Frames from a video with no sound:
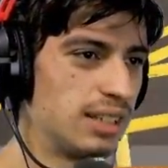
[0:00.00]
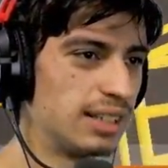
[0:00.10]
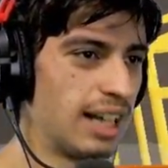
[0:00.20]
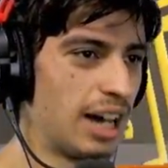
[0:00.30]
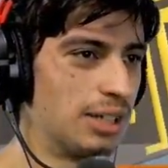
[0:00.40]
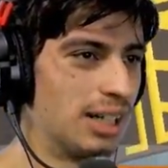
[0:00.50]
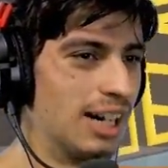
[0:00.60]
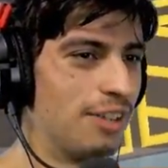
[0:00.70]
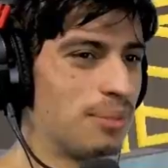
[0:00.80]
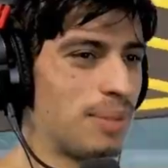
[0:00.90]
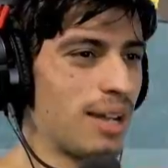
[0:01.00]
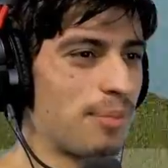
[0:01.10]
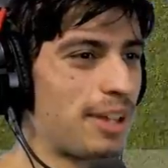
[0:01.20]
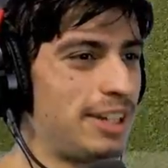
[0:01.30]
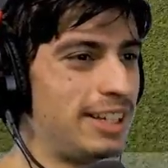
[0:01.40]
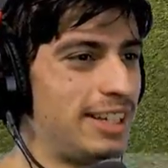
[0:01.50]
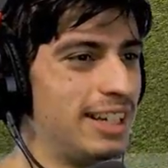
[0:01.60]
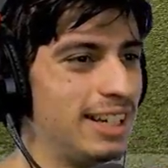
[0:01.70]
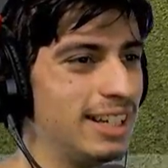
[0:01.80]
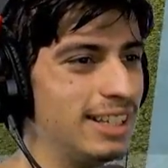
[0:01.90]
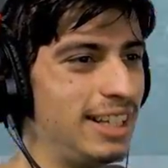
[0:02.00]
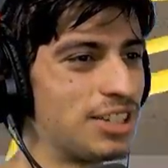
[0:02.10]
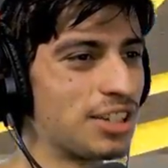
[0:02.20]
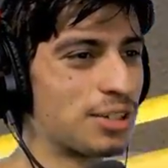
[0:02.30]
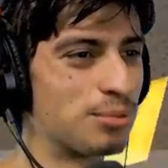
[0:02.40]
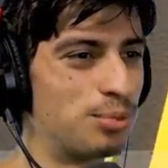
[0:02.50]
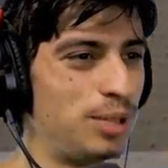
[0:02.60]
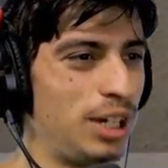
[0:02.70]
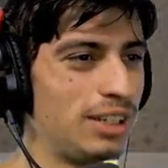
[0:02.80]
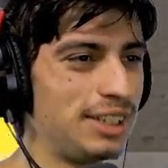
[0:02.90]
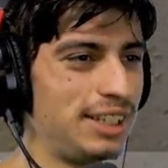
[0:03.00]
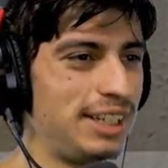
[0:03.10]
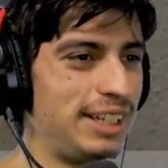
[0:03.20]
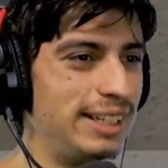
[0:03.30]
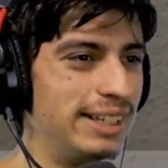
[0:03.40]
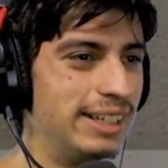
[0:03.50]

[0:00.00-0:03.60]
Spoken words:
Now, in my opinion, these look really